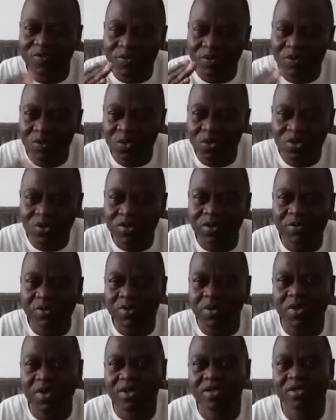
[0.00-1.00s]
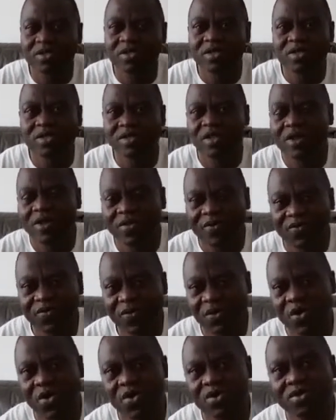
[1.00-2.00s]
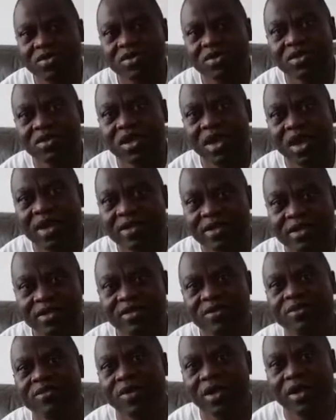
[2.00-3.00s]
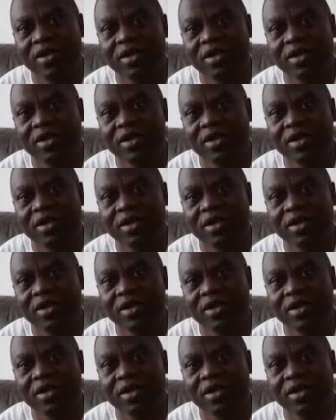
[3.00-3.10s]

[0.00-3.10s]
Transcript: most important thing for us at this